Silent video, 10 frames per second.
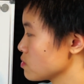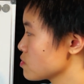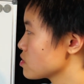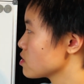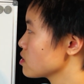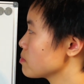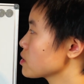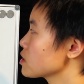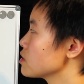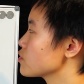solution in
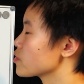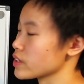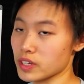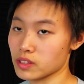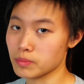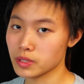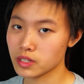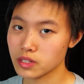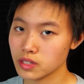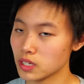the book, if you ever get the
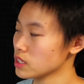book.